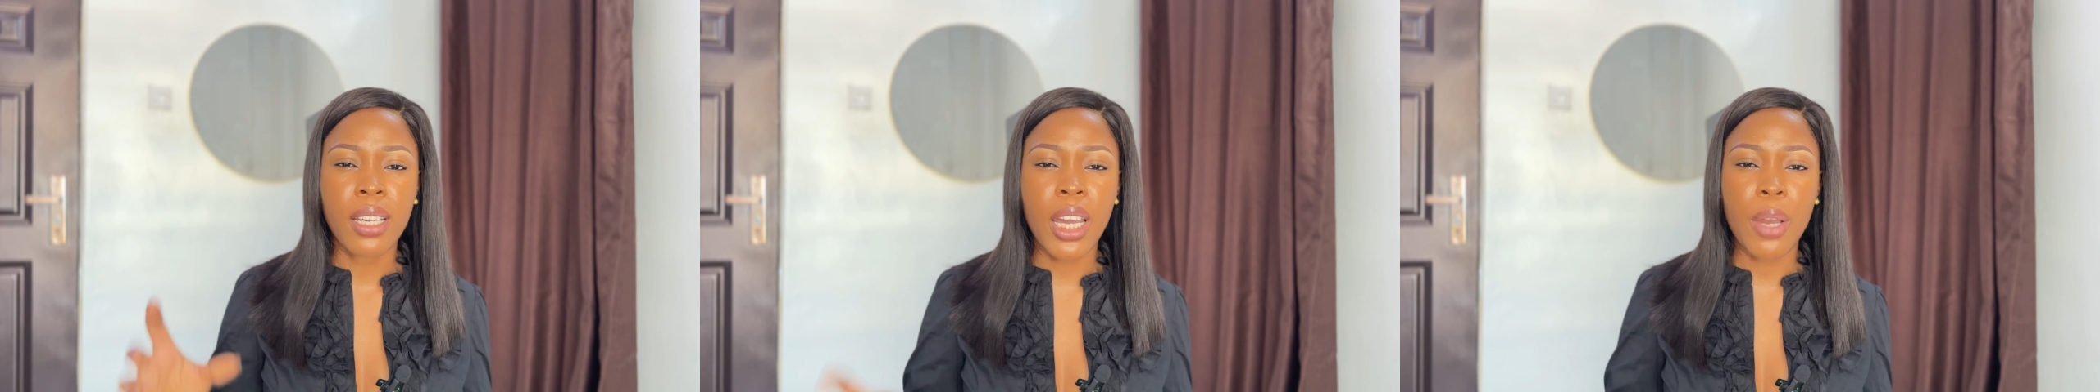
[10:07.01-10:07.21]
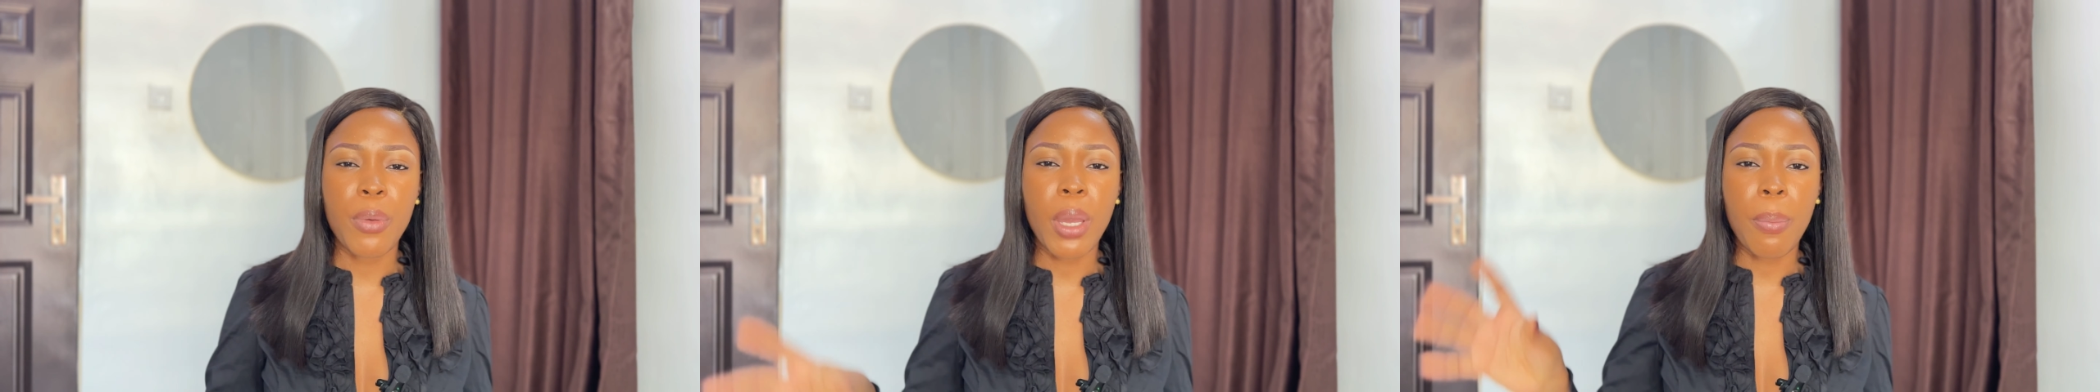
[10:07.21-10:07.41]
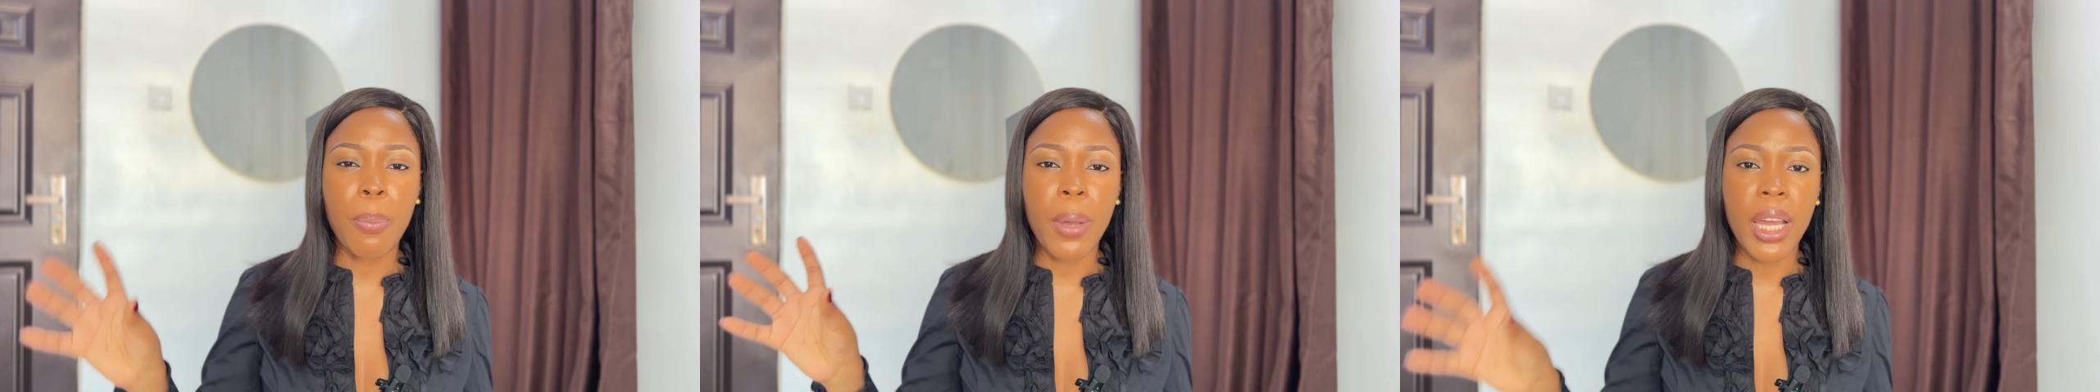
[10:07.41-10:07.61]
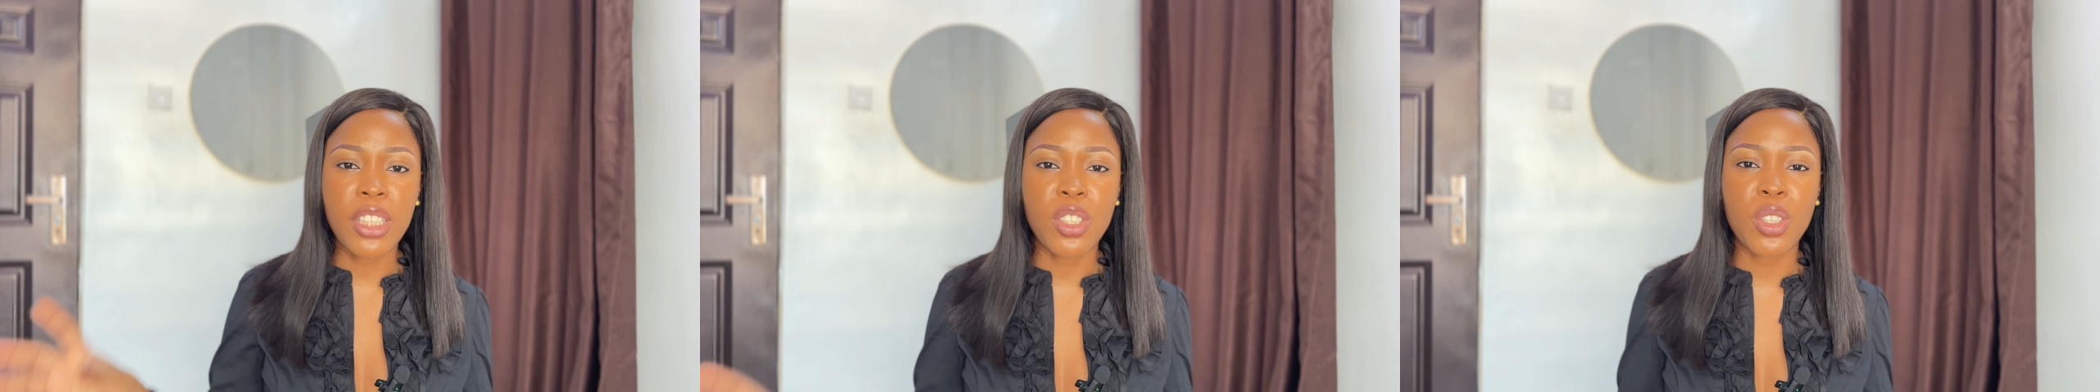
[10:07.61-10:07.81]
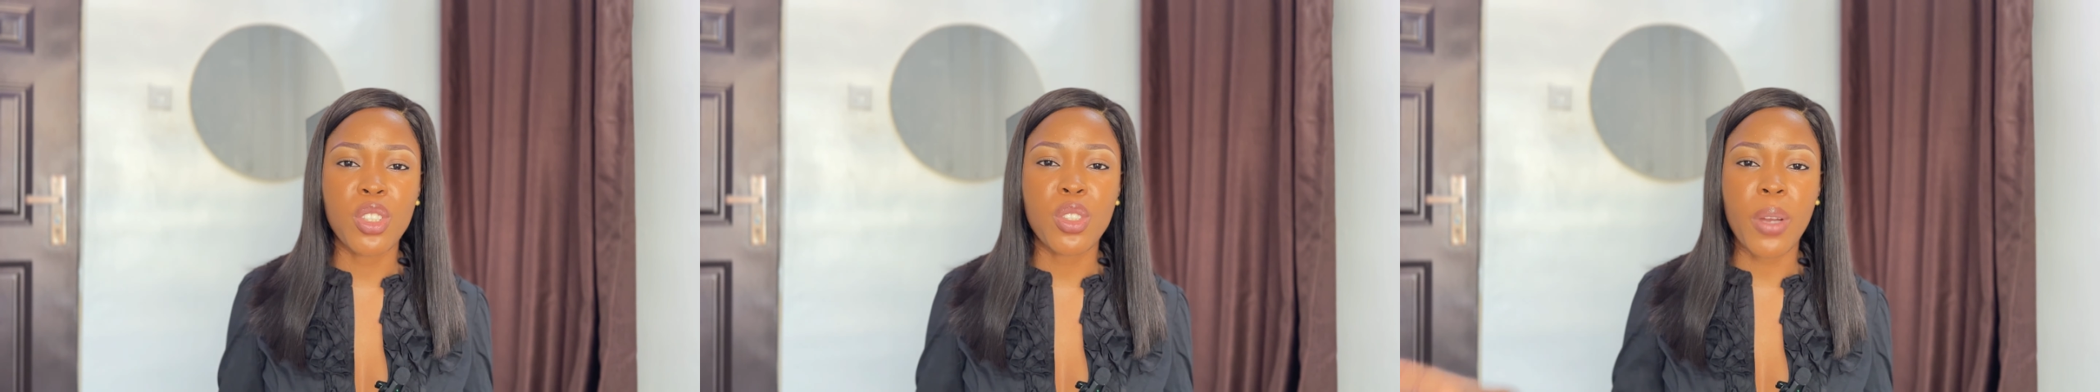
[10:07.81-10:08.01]
career
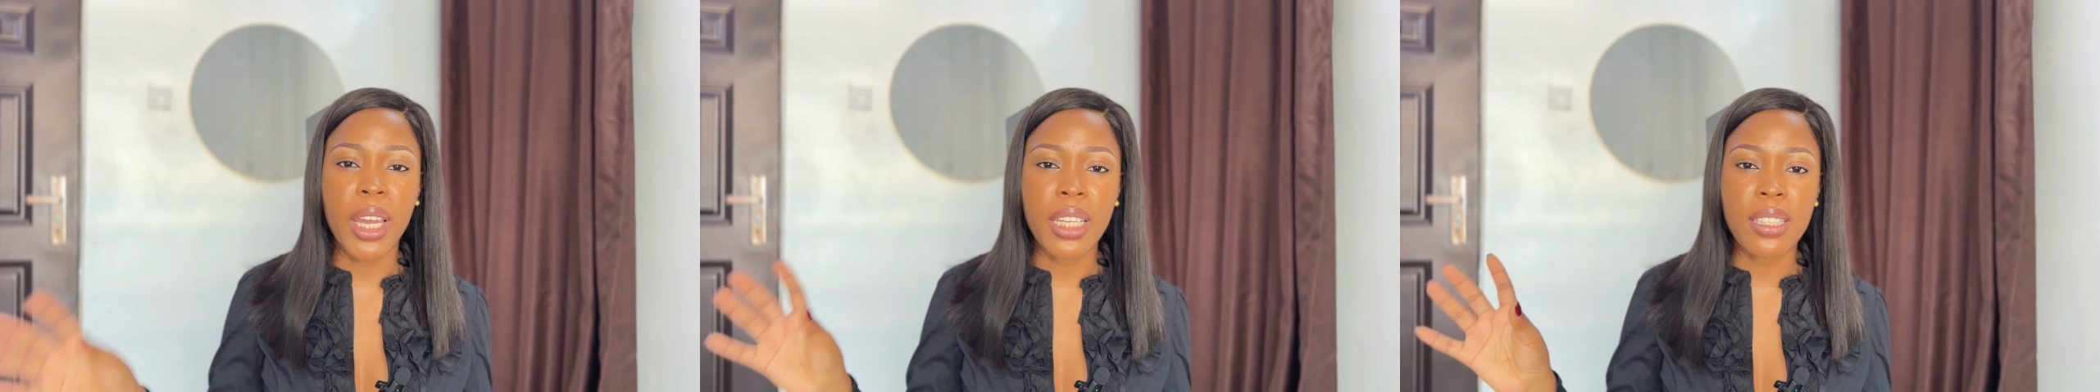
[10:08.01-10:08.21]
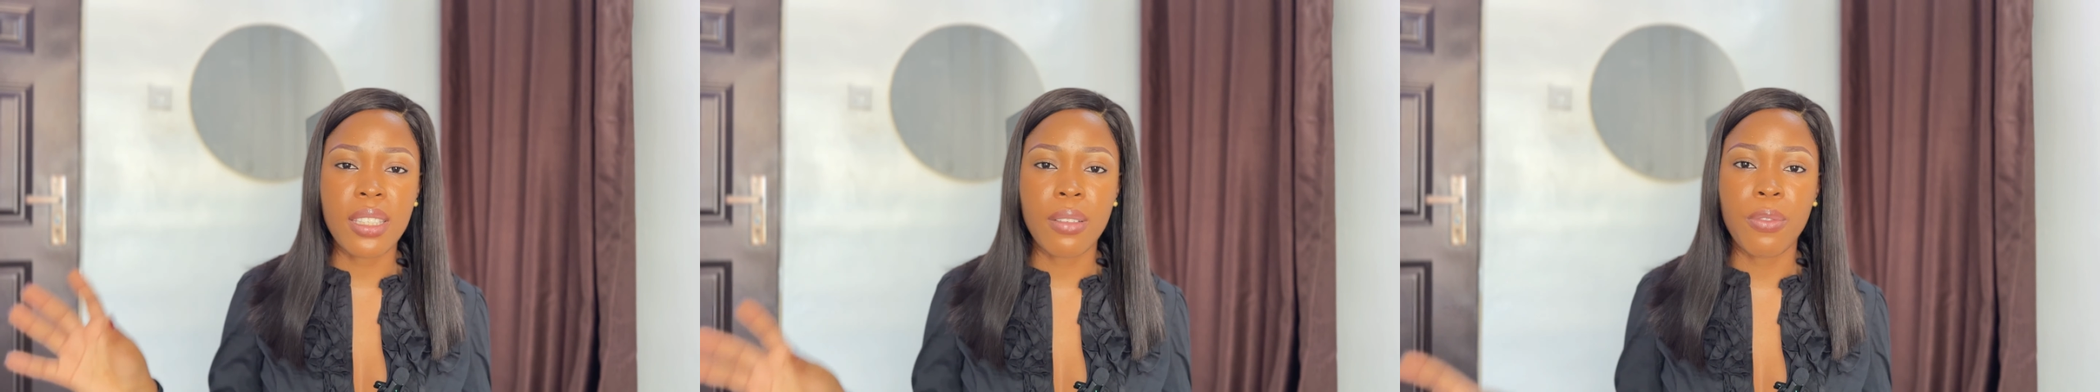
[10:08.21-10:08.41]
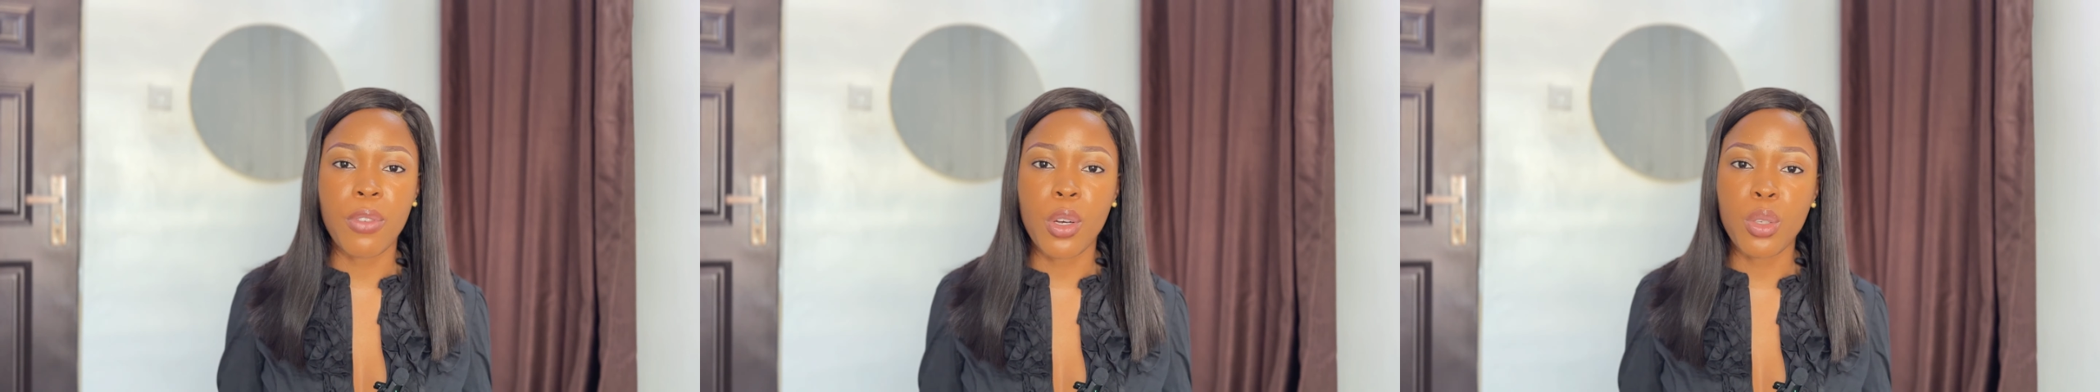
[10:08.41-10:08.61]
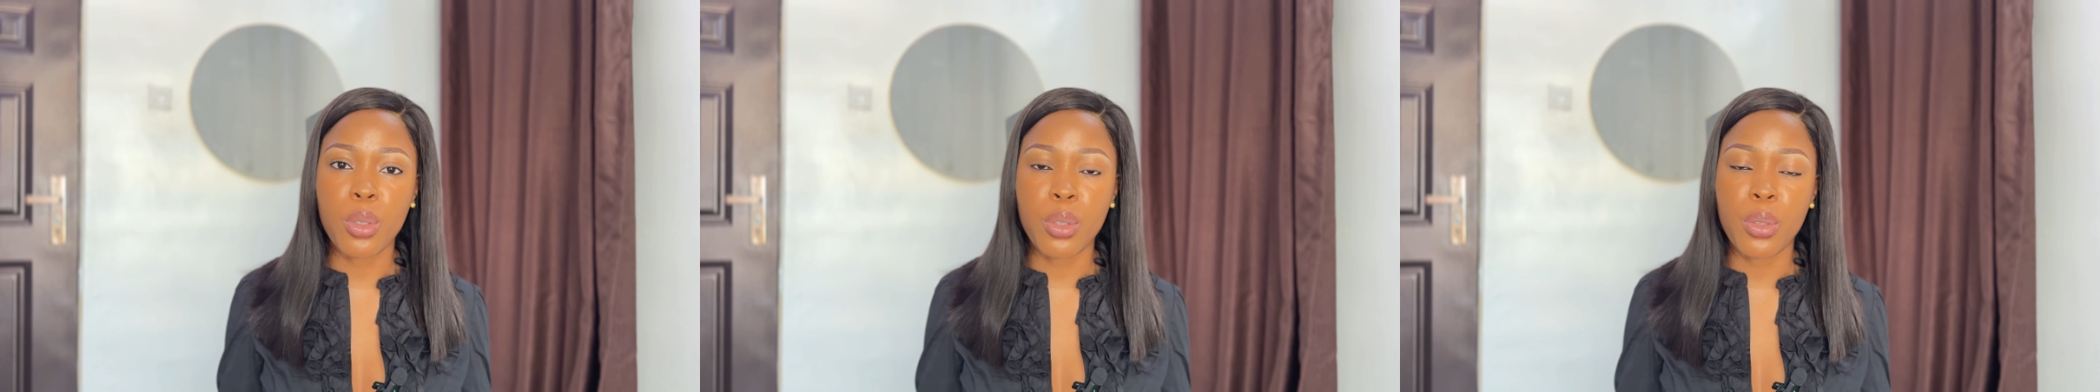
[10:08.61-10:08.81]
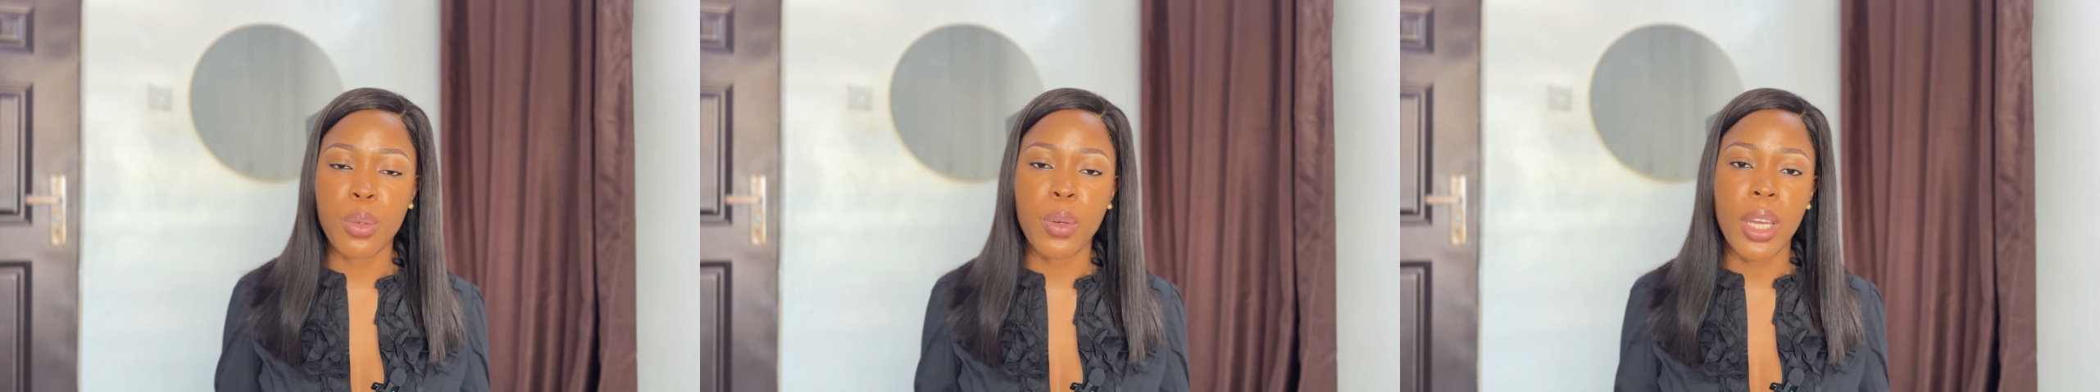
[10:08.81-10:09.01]
path you're trying to follow through.